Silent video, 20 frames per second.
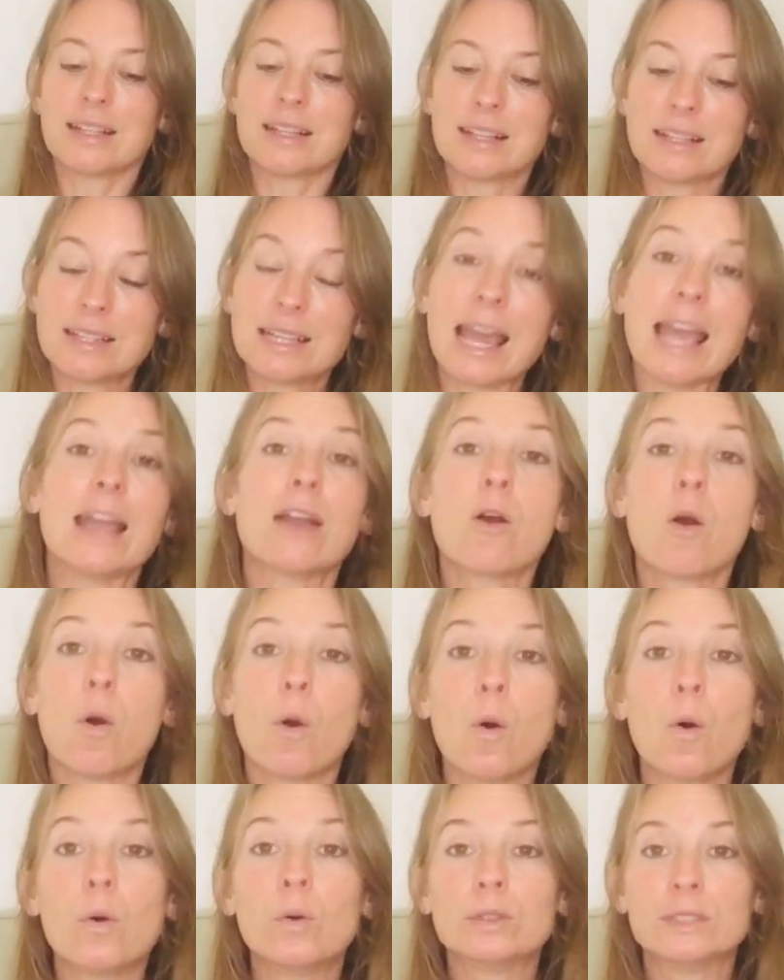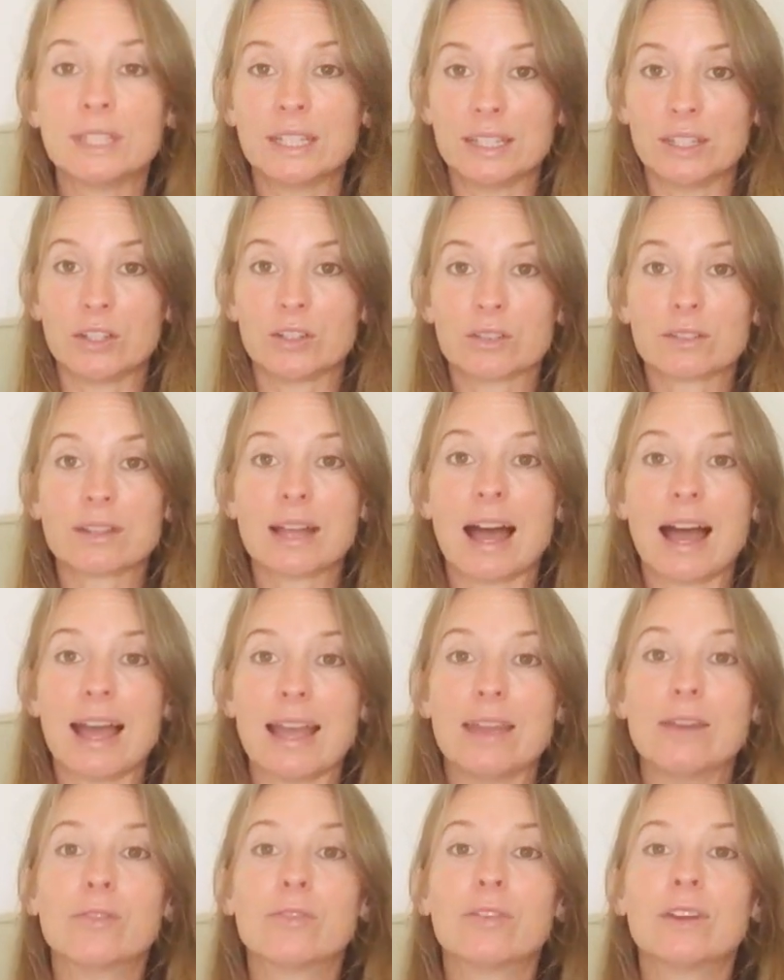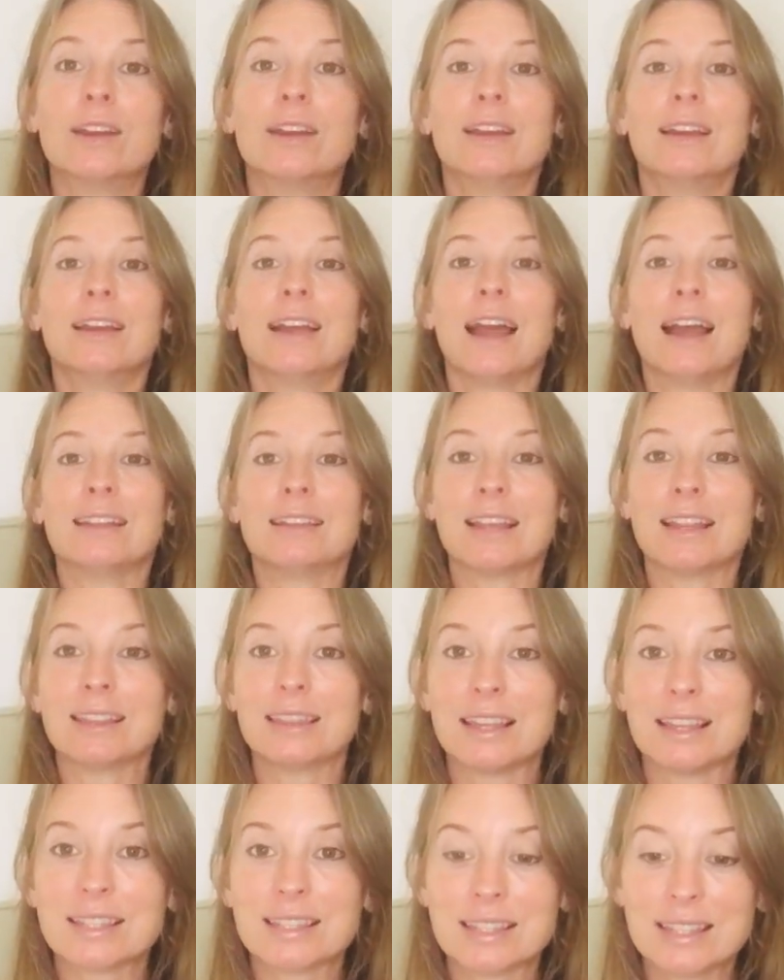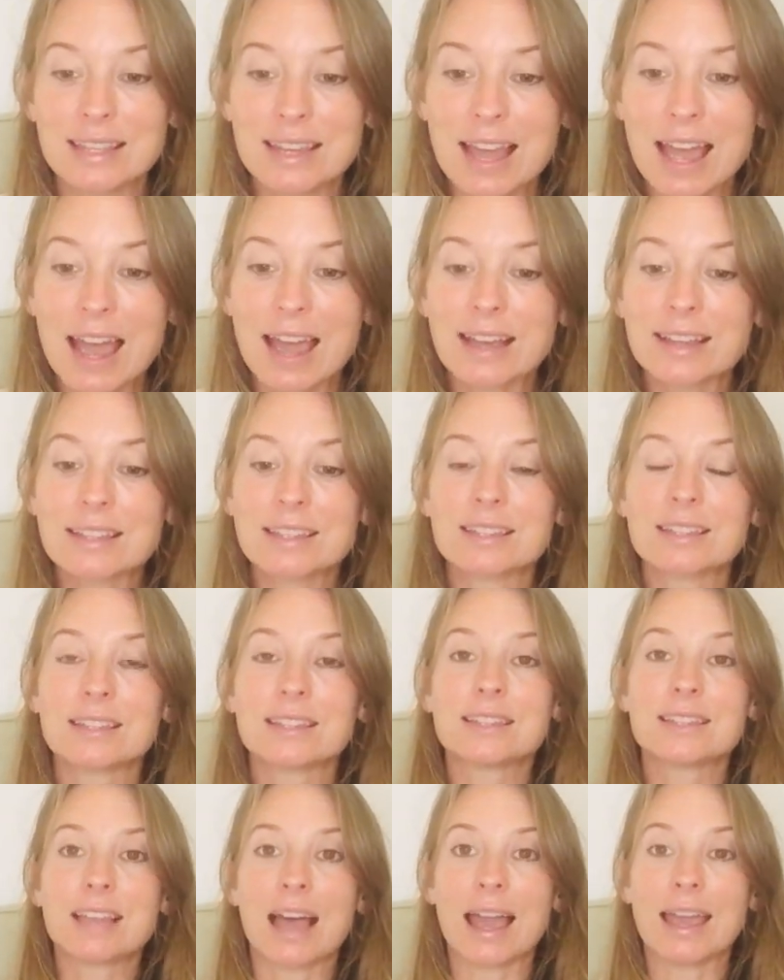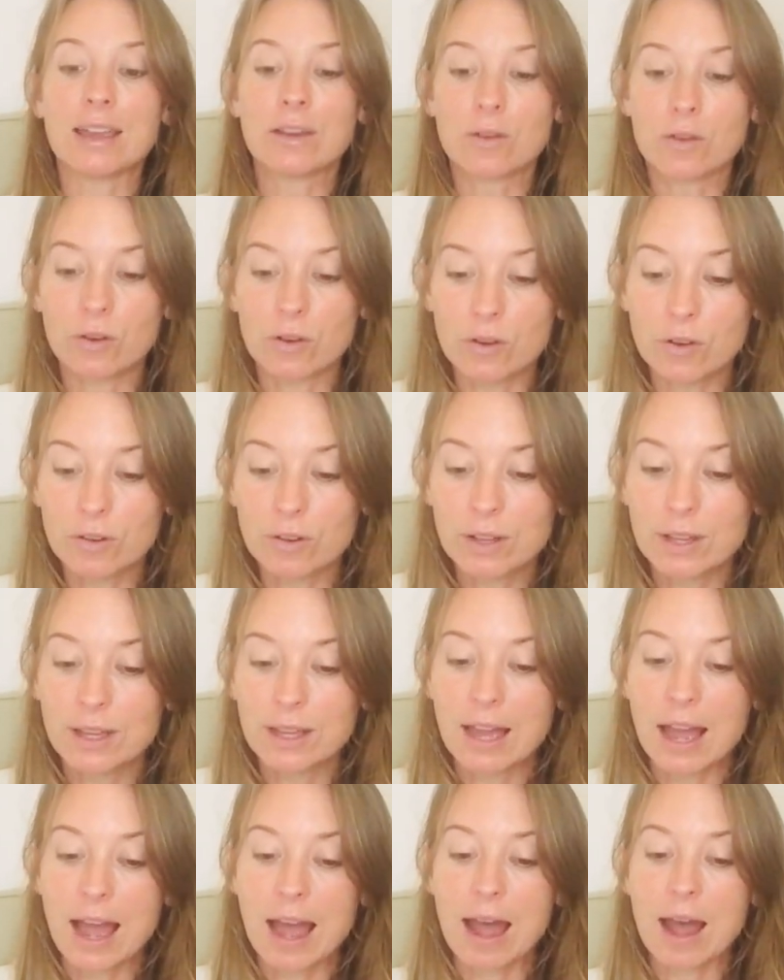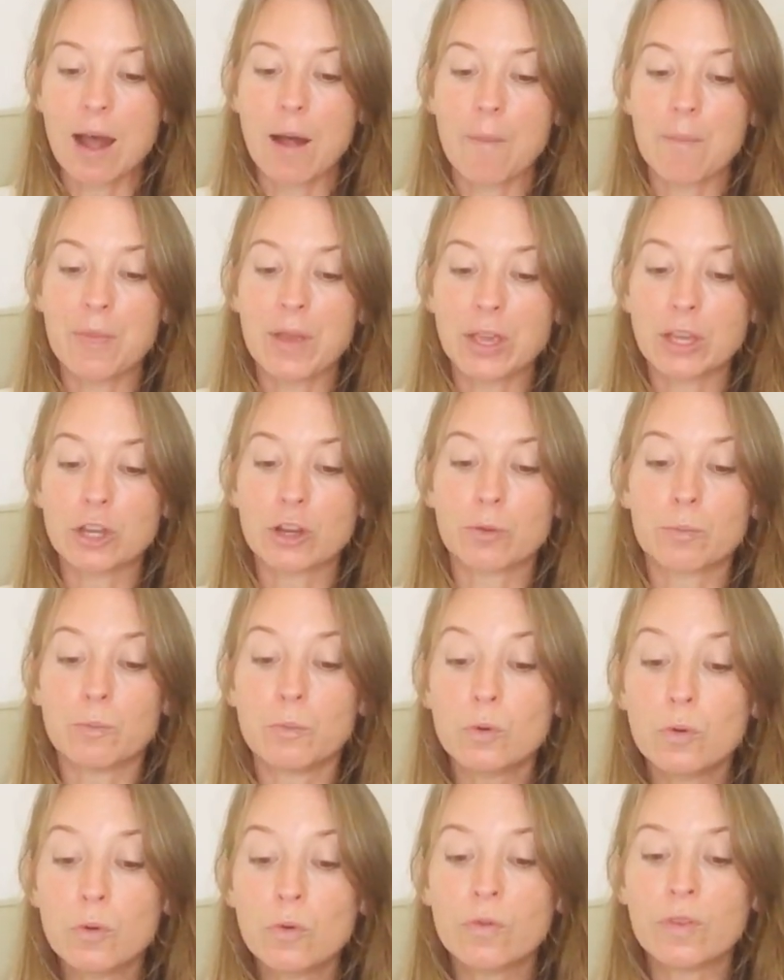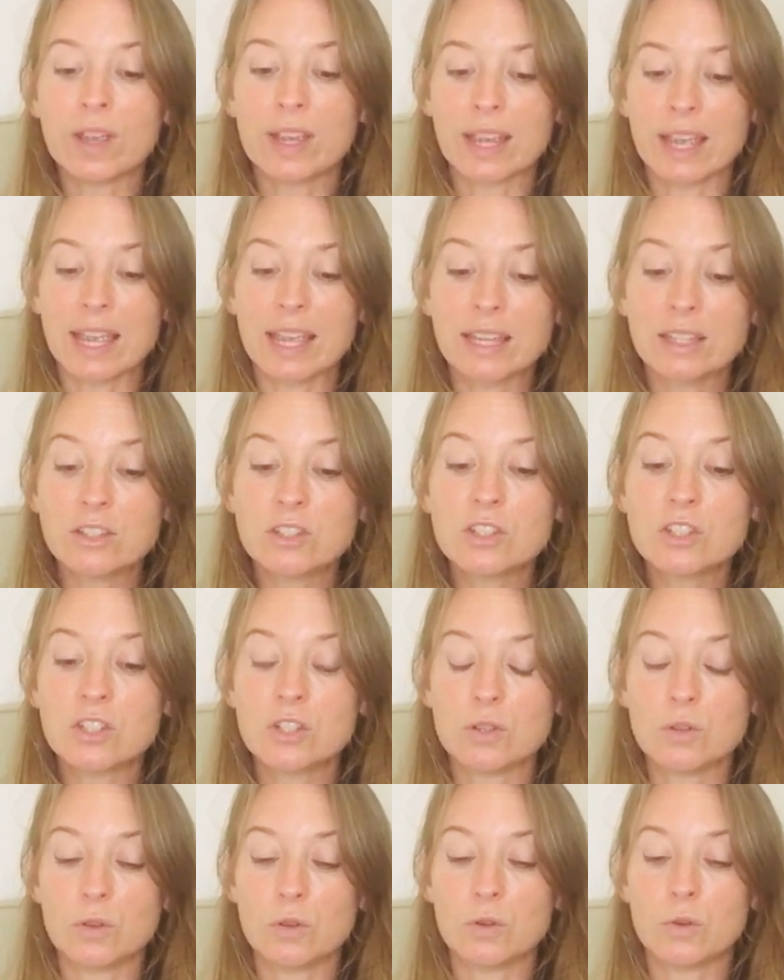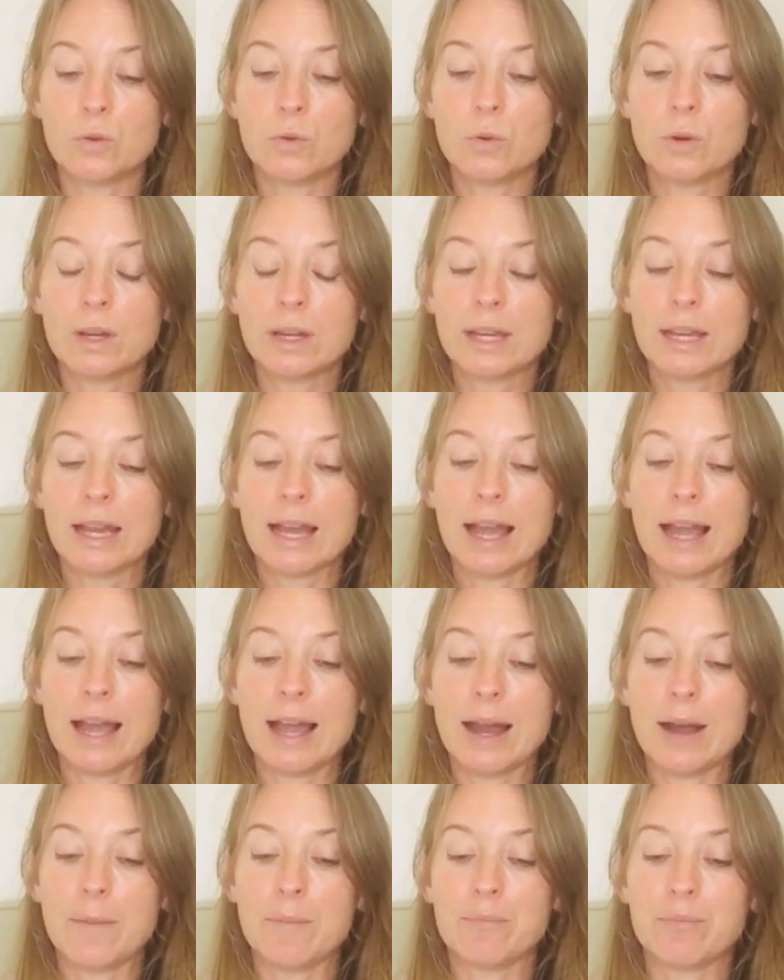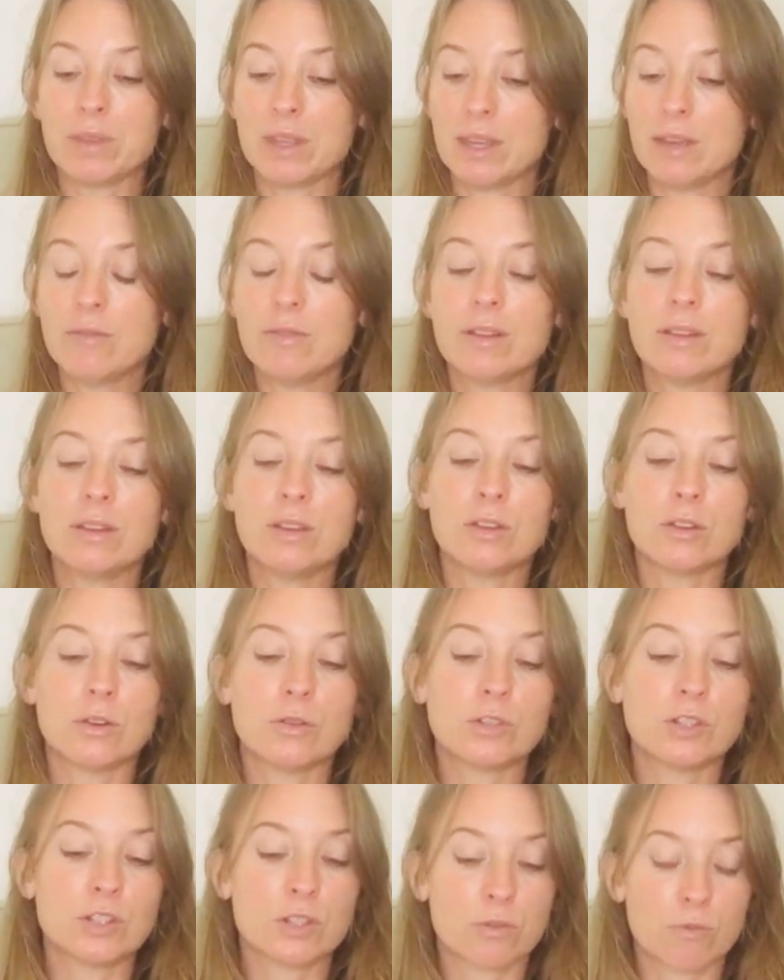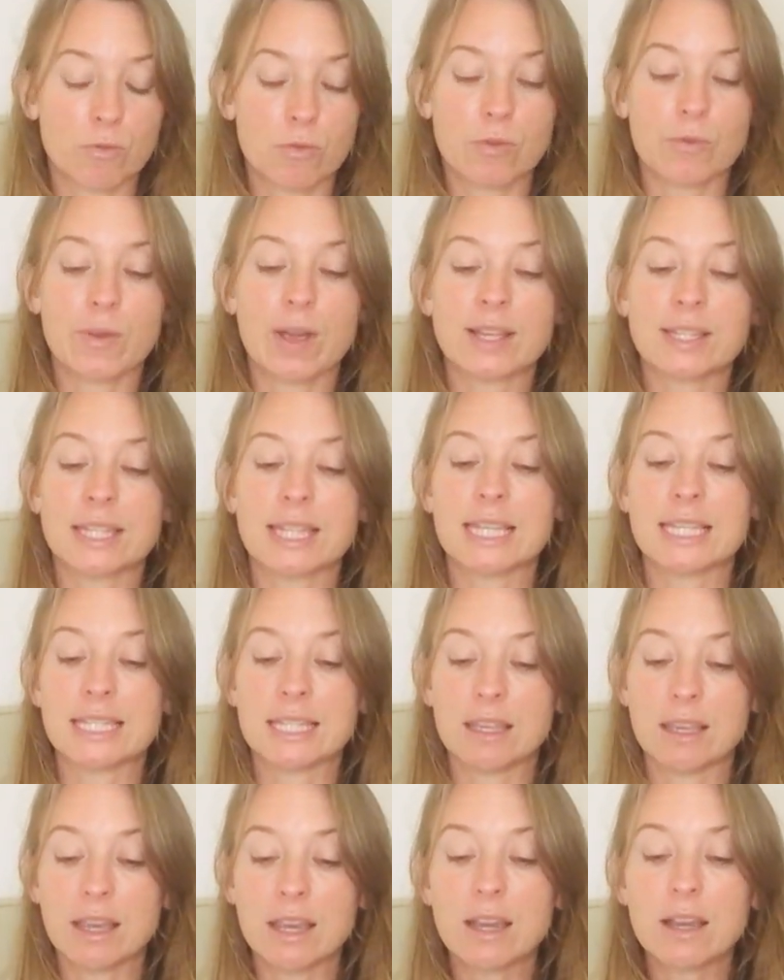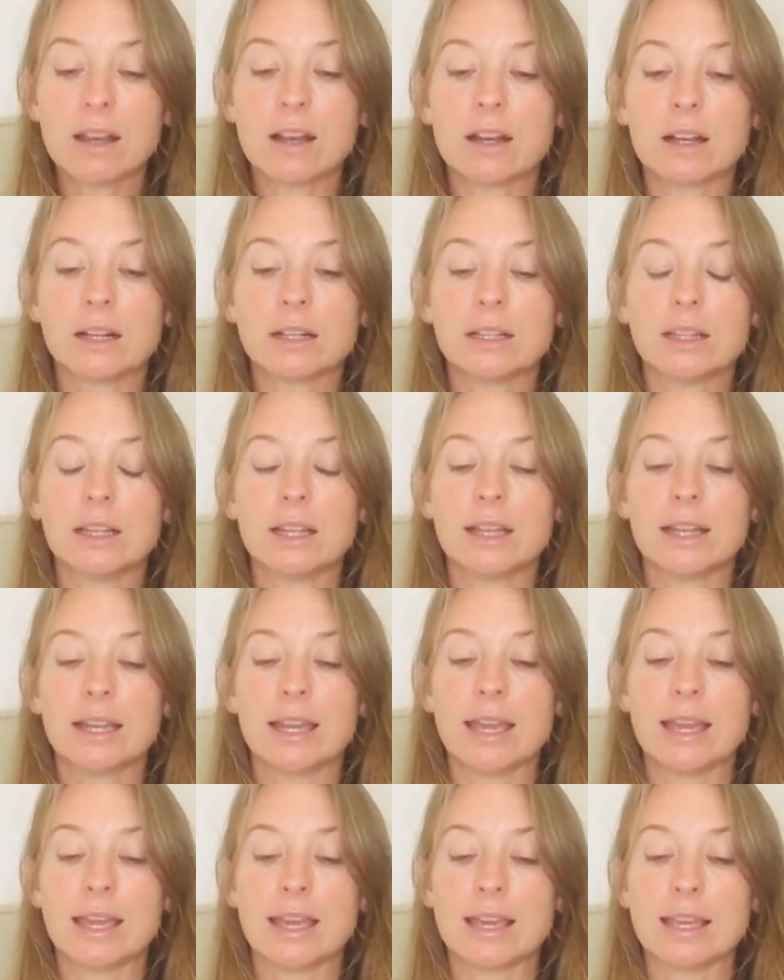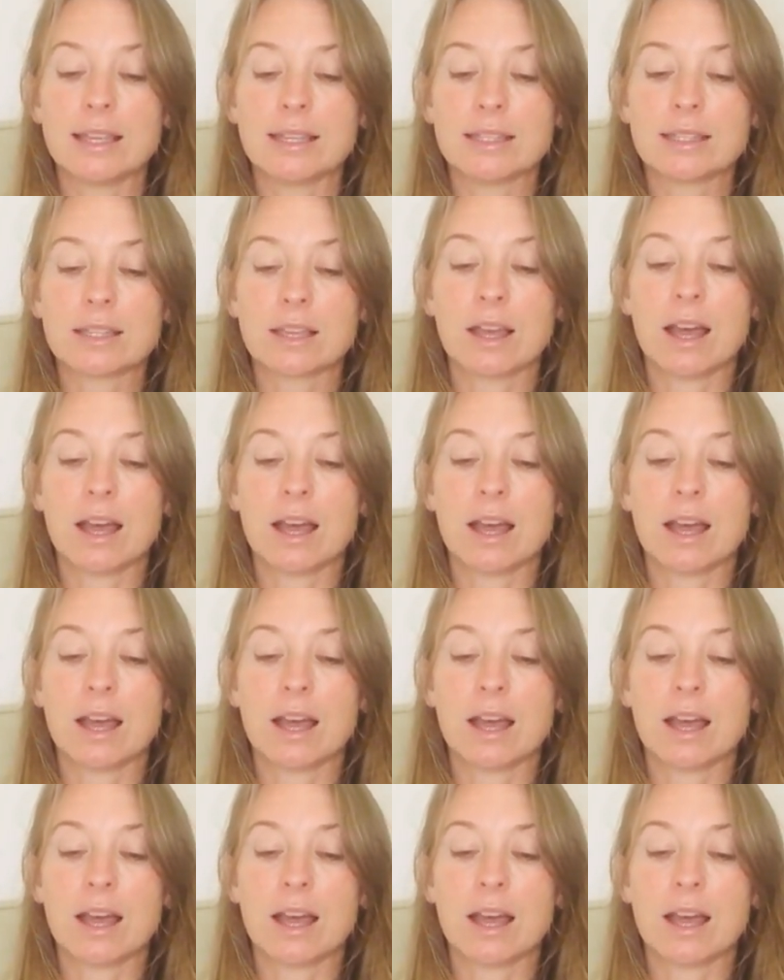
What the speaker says: take hold in your life, and that this next cycle that you're moving into, even, you know, just through the rest of this year, is